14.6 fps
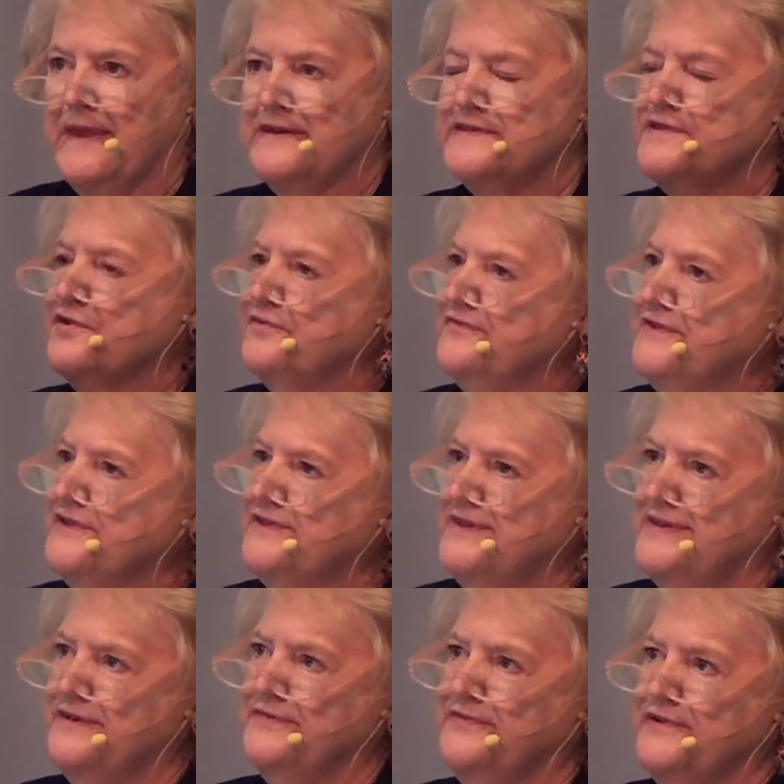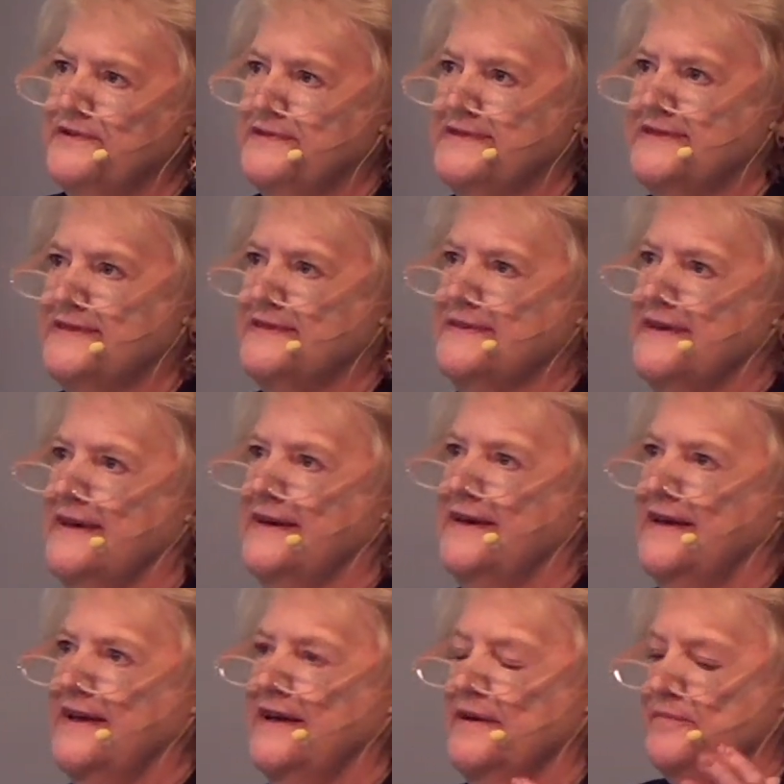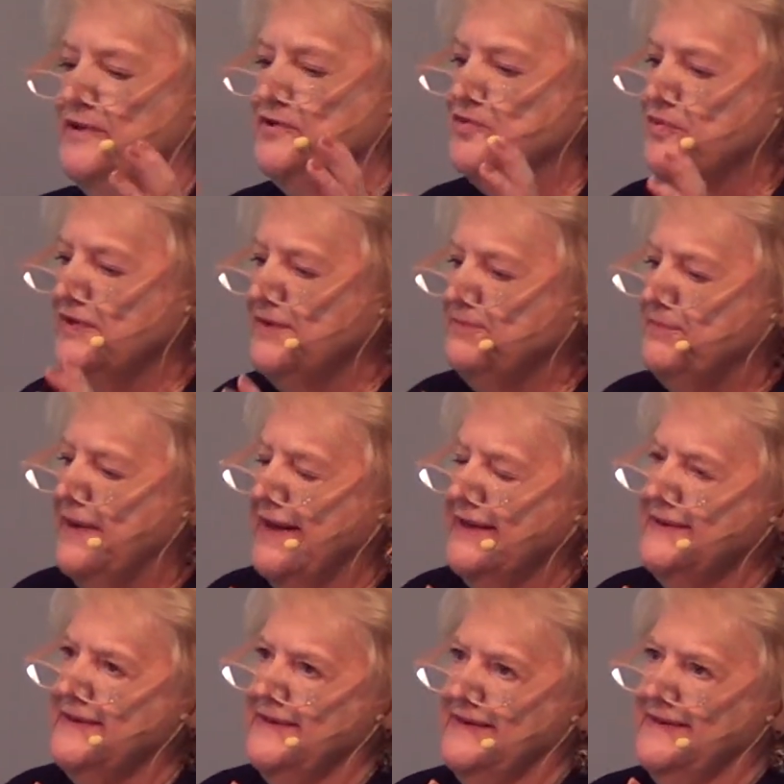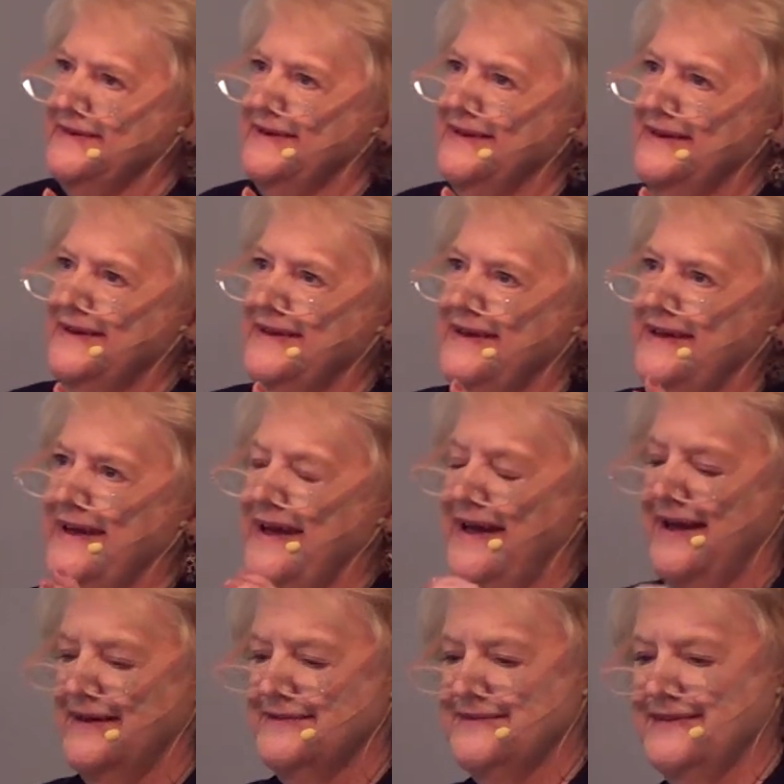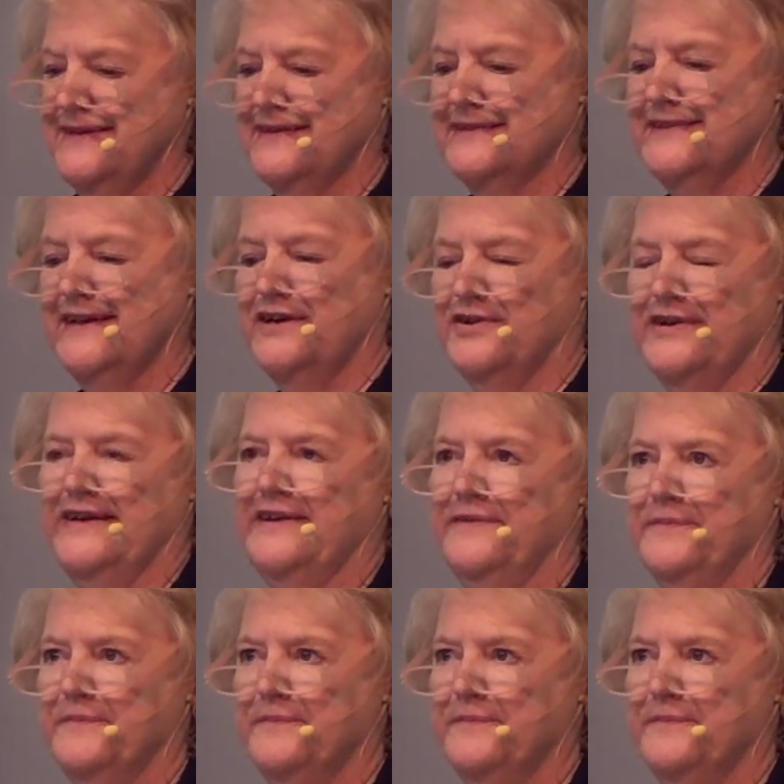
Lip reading: So feel the difference between begging and declaring.